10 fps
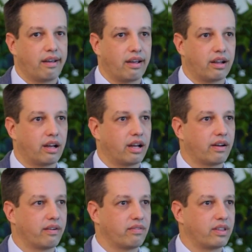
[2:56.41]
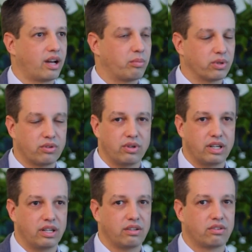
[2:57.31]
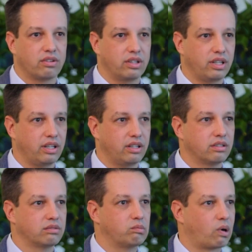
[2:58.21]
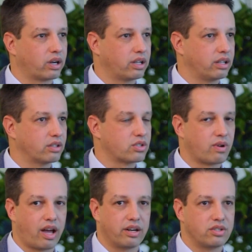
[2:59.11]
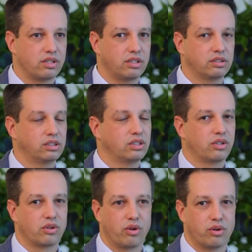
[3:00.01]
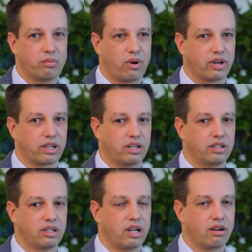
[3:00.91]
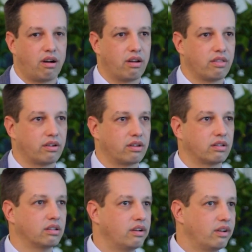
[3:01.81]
And I have the opportunity to lead marketing strategy, go-to-market, and other